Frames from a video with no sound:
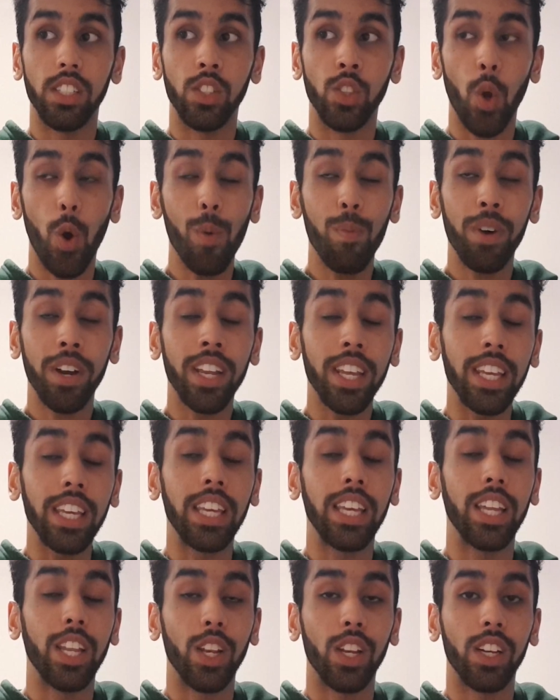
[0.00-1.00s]

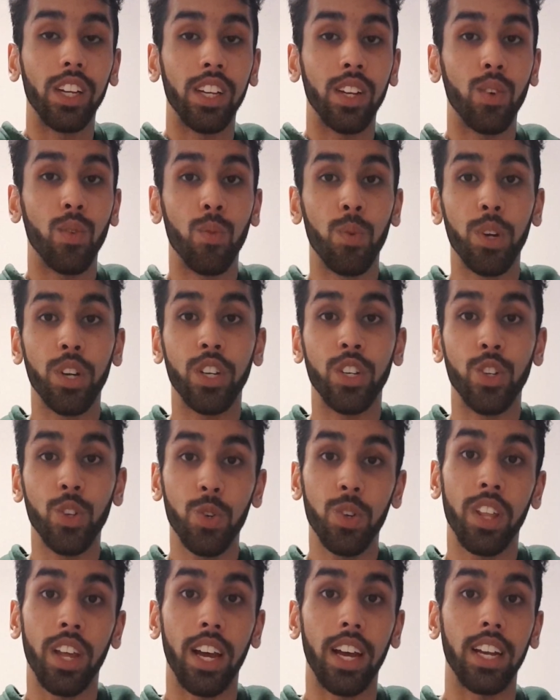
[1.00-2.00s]
nobody would
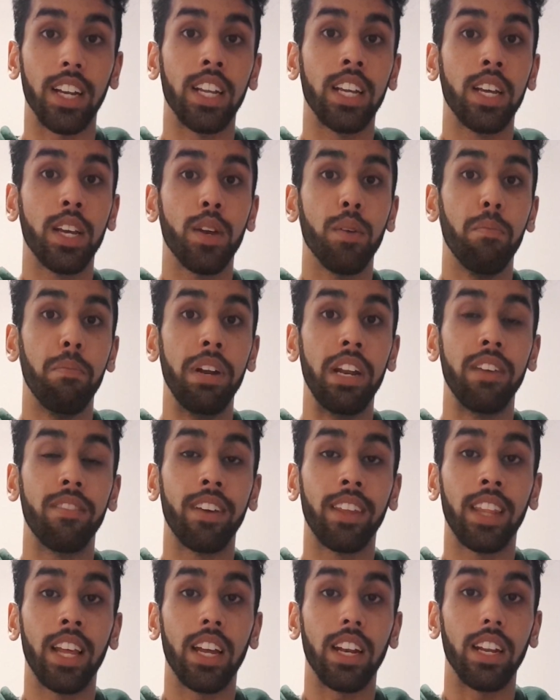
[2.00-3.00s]
do that
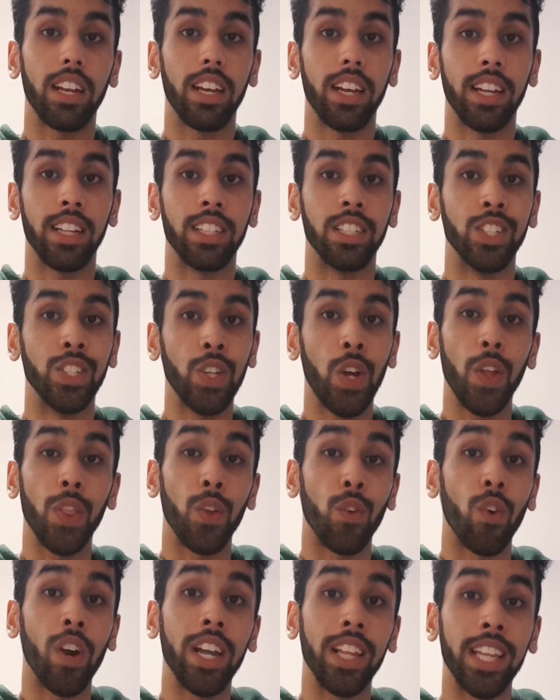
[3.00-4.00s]
believing that it's not
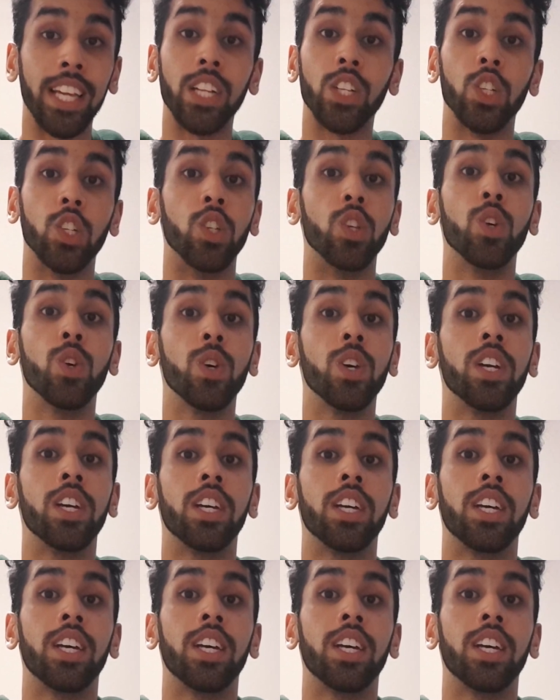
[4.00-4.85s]
the right thing to do,